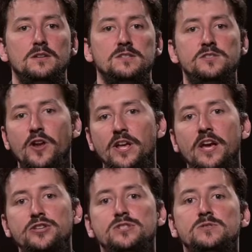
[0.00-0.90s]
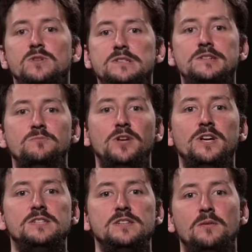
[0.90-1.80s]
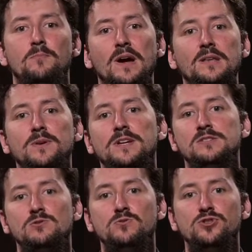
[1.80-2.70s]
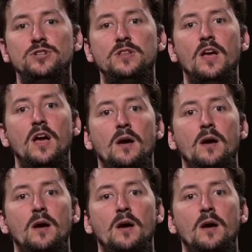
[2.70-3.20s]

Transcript: Strain gauges with slip rings might be a solution,